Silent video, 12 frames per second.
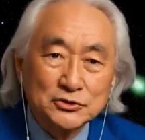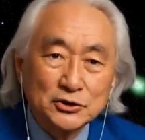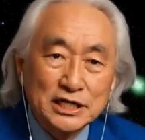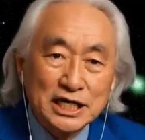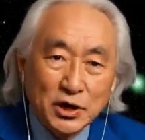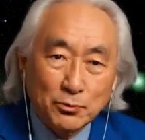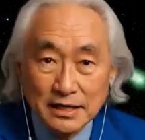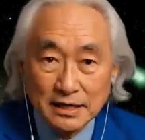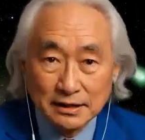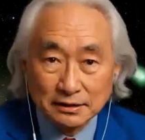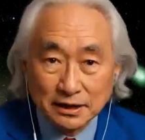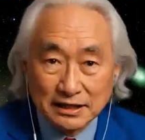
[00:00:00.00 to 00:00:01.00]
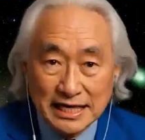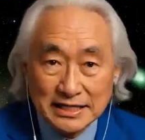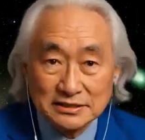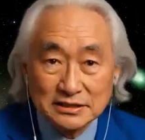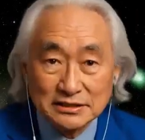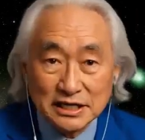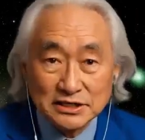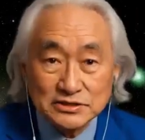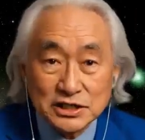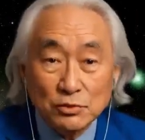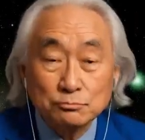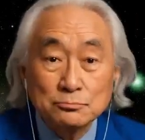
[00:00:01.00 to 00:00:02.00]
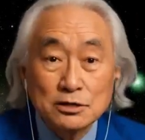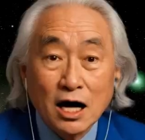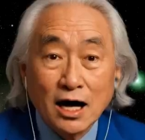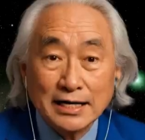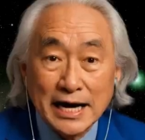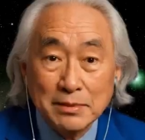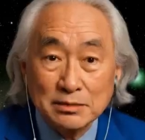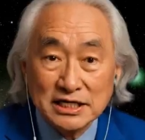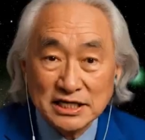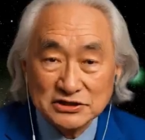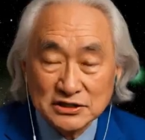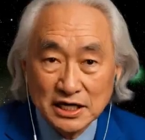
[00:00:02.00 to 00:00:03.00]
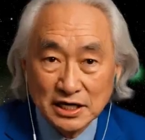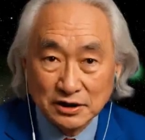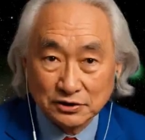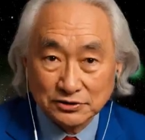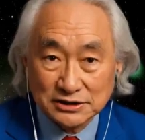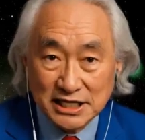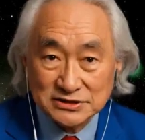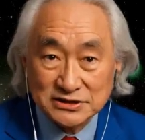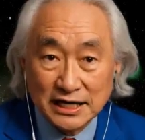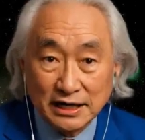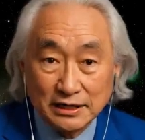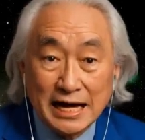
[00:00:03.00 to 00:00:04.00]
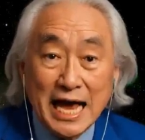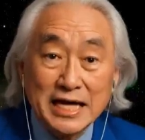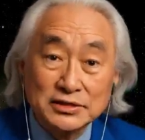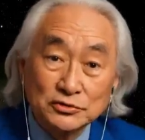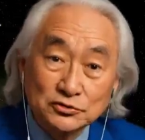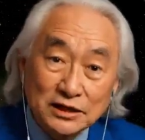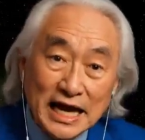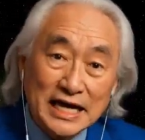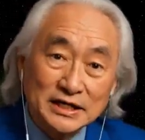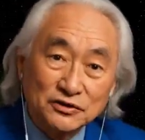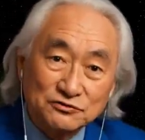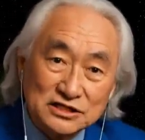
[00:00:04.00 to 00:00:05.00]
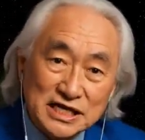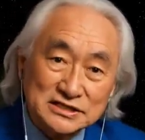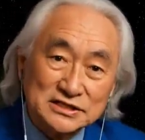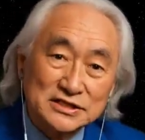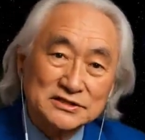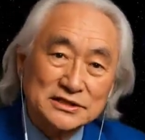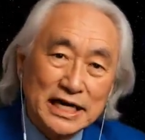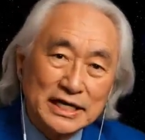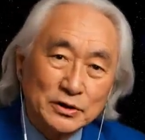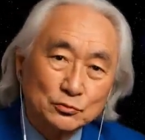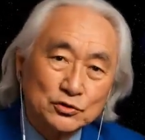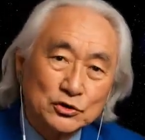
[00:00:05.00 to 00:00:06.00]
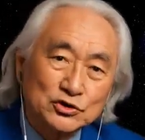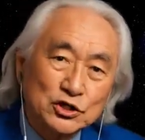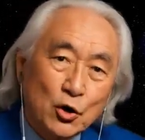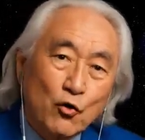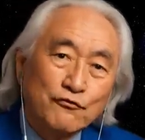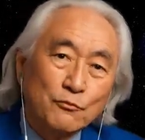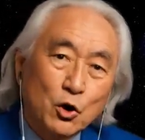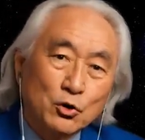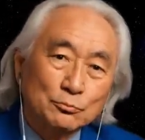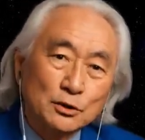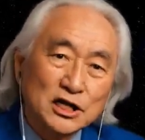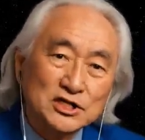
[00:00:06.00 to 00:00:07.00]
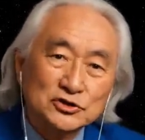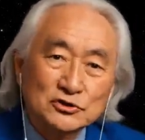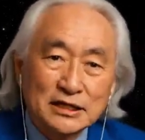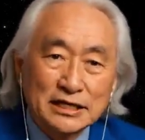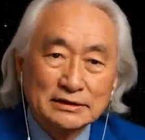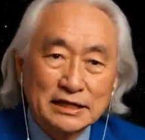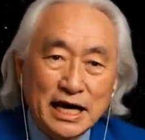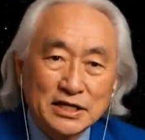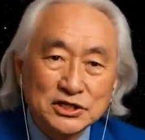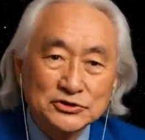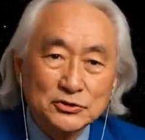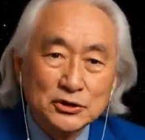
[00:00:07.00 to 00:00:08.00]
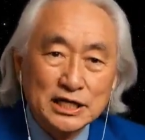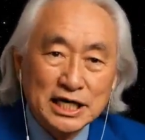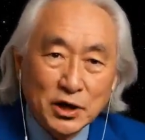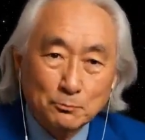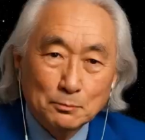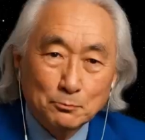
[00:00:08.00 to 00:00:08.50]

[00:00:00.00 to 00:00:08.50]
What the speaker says: That is pretty weird, and it's just one of the many oddities about 3i Atlas that tells us not all solar systems are the same.